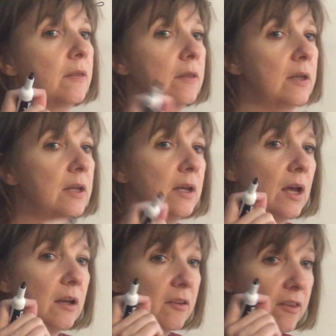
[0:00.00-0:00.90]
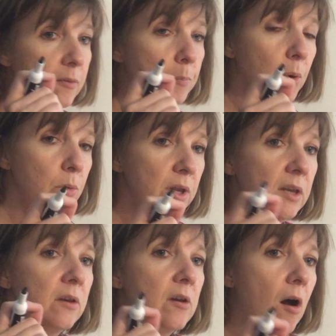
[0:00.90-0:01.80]
the
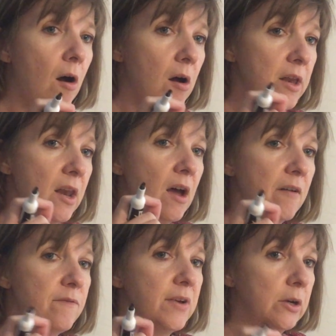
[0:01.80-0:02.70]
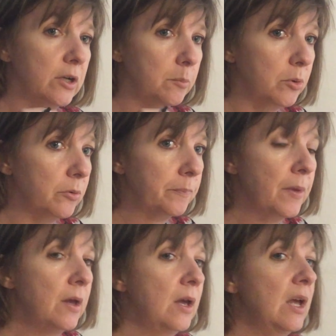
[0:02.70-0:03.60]
exponent on a variable.
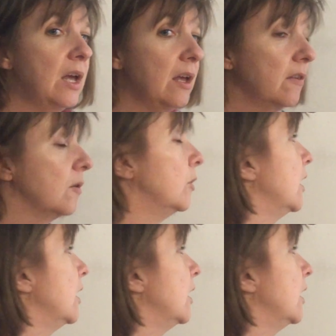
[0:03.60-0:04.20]
So